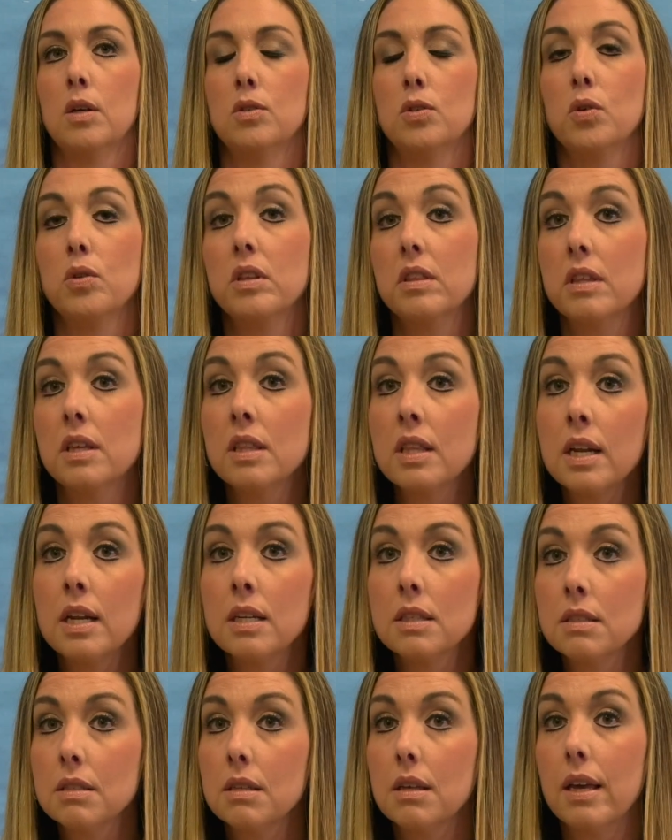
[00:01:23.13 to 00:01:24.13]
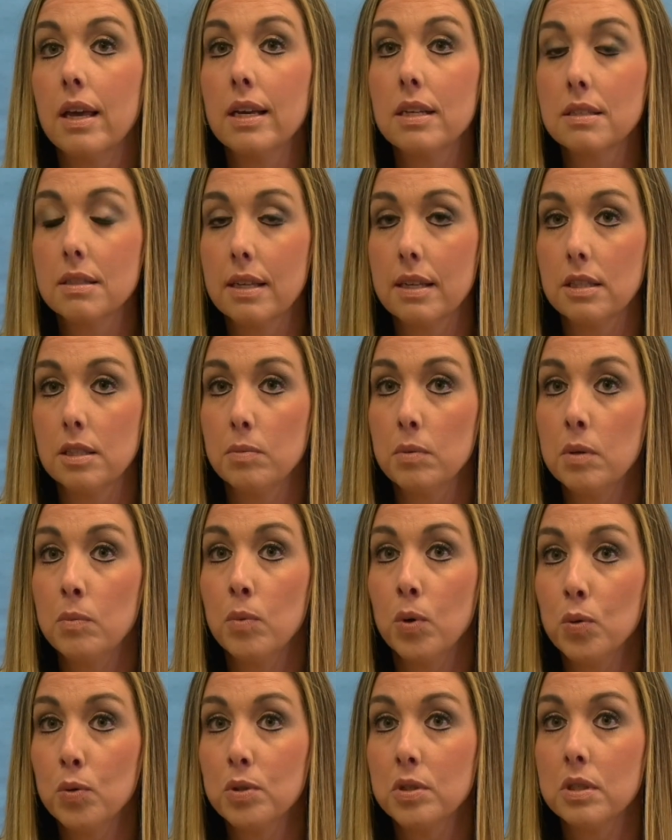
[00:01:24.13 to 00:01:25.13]
So the thing that is, excites me
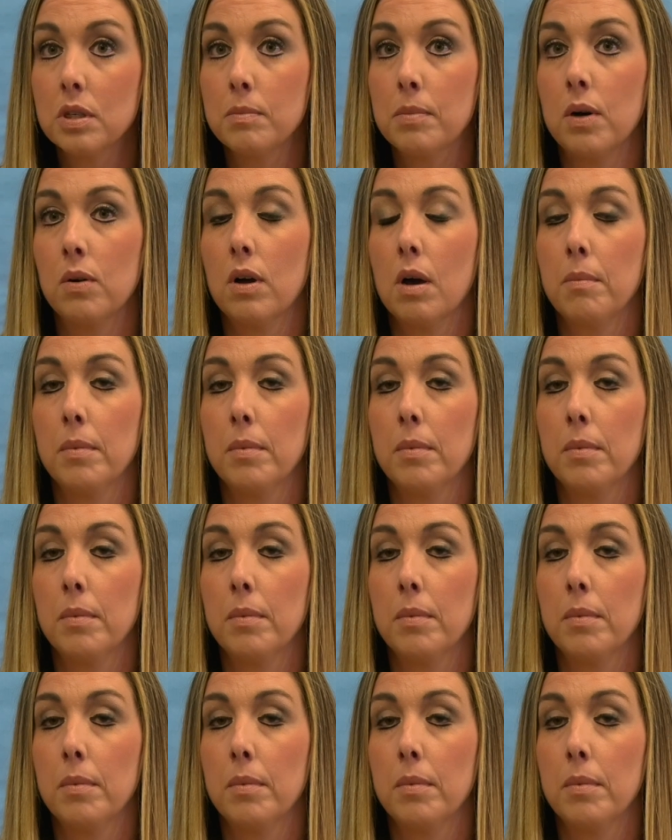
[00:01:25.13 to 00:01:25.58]
most about